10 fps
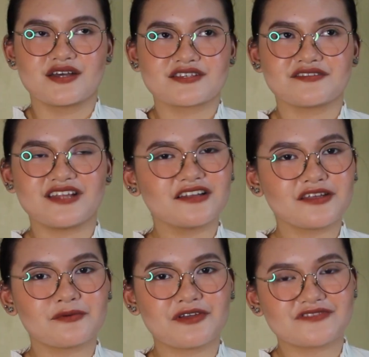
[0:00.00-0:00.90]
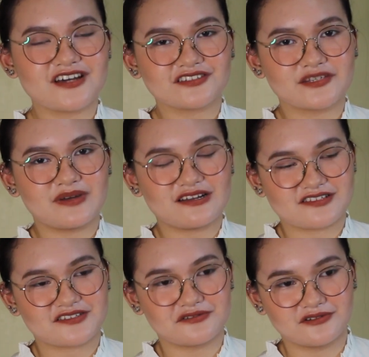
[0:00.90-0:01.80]
So now that we've talked
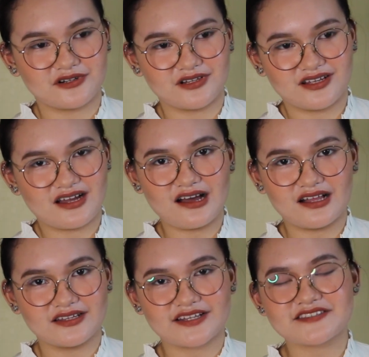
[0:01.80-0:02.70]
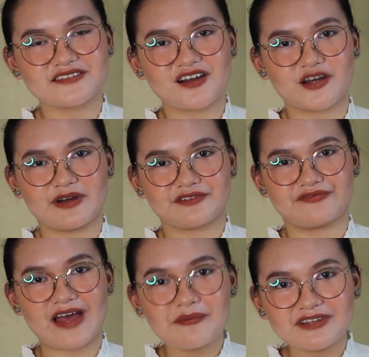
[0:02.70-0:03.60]
about school, let's talk about
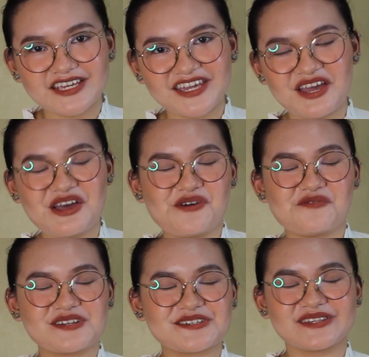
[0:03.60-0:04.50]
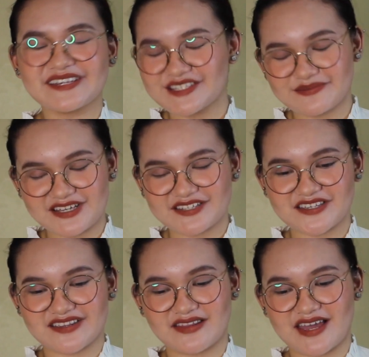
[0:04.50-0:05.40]
family, which leads me
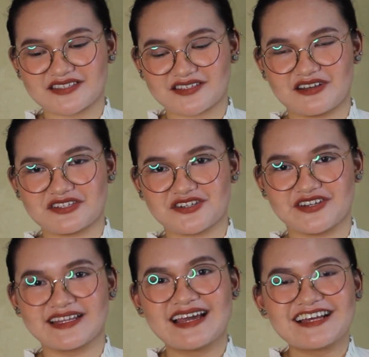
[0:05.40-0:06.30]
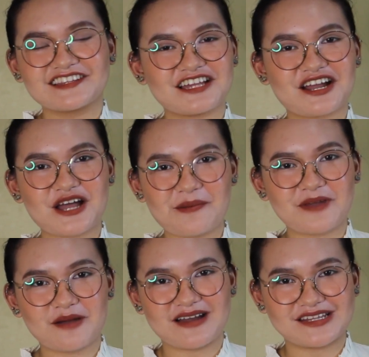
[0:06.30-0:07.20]
to the next question.
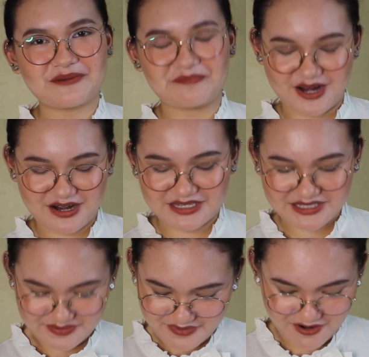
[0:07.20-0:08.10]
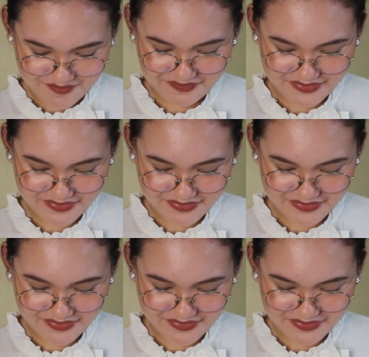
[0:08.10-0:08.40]
Tanggap ka ba ng parents mo?